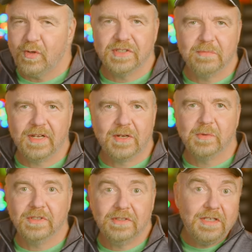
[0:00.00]
Wasn't my
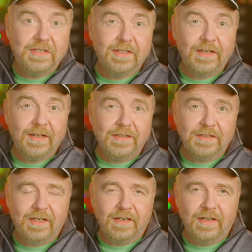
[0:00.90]
goal to teach it today,
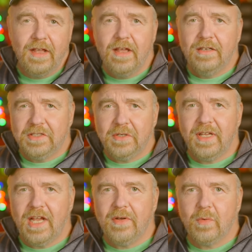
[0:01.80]
just kind of show
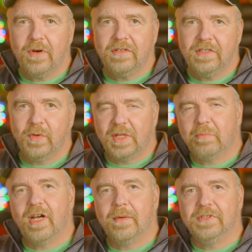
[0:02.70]
you how it works and what the
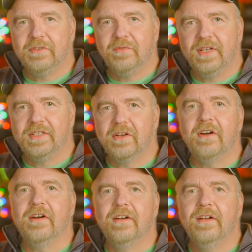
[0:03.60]
problems you face
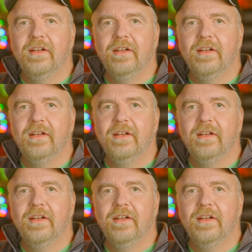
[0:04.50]
are.